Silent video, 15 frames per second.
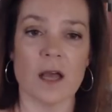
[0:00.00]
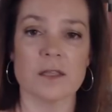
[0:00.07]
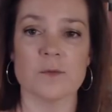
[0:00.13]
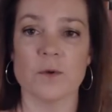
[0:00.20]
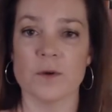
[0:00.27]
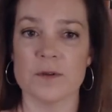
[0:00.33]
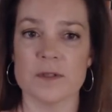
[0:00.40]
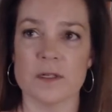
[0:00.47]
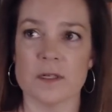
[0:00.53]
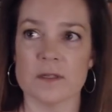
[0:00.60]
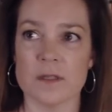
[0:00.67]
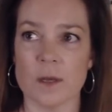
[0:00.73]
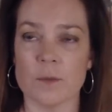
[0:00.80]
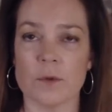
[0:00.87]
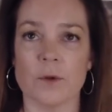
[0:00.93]
Osmo as an
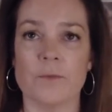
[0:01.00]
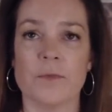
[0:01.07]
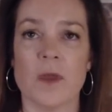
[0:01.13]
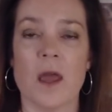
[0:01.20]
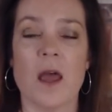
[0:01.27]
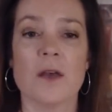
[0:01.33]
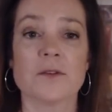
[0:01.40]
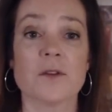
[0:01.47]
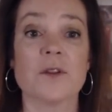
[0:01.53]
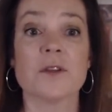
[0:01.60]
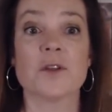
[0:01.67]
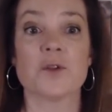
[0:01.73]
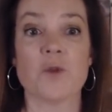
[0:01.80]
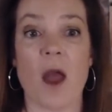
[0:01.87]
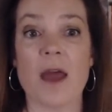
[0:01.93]
example. So
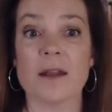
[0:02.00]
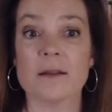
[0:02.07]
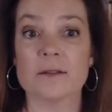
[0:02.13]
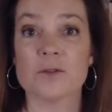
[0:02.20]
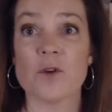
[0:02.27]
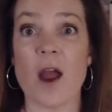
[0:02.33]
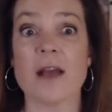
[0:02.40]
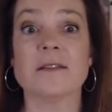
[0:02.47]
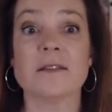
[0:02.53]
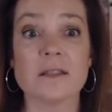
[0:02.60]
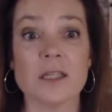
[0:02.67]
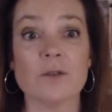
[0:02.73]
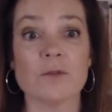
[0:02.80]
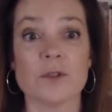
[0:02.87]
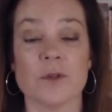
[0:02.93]
this
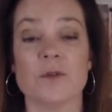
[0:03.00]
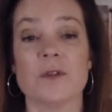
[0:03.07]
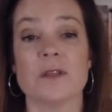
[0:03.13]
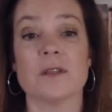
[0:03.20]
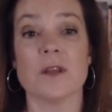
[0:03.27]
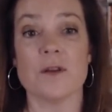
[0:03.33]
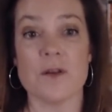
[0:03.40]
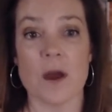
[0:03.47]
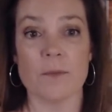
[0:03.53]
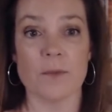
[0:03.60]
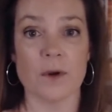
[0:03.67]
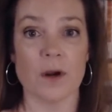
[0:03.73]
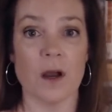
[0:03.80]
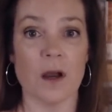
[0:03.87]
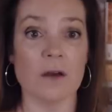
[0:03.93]
drastically reduces the
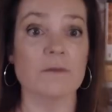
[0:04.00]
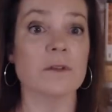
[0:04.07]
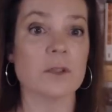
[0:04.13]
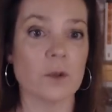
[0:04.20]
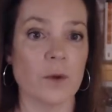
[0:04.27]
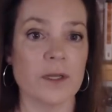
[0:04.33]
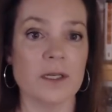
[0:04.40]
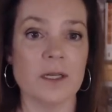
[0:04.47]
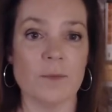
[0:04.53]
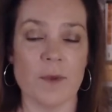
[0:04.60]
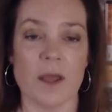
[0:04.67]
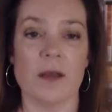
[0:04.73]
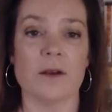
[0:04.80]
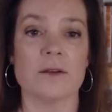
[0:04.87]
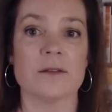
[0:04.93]
number of liquidity
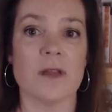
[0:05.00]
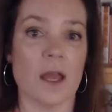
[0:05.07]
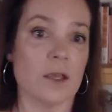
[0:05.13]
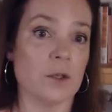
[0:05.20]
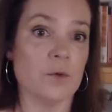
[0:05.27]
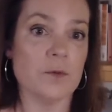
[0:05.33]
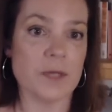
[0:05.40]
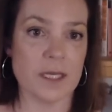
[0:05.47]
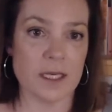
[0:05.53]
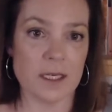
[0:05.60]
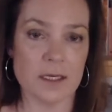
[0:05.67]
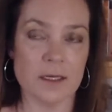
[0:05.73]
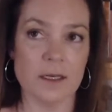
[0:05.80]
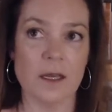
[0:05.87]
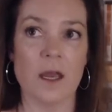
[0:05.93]
pairs that you
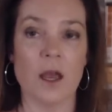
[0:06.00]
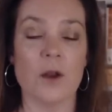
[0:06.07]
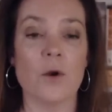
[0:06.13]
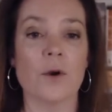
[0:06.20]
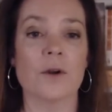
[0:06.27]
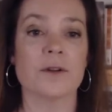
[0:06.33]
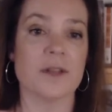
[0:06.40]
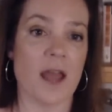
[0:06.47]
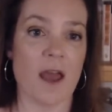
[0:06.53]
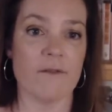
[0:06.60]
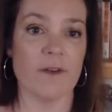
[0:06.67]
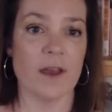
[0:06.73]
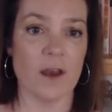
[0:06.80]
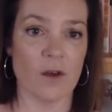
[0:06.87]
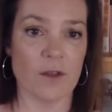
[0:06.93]
need in order to
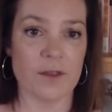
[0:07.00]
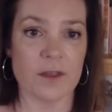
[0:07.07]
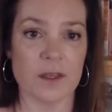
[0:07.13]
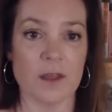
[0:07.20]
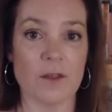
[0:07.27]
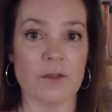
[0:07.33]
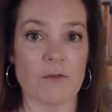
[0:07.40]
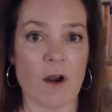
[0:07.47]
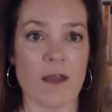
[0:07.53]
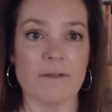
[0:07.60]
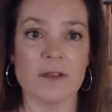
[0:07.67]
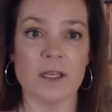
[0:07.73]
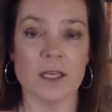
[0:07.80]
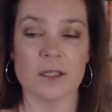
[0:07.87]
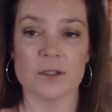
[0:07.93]
have a healthy,
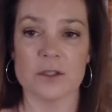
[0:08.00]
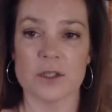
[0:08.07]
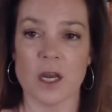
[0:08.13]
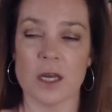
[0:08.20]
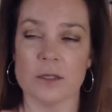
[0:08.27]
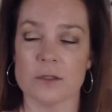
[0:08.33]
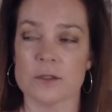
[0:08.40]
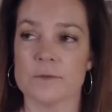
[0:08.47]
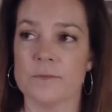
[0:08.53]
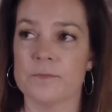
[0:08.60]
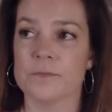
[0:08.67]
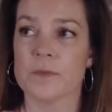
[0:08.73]
thriving exchange.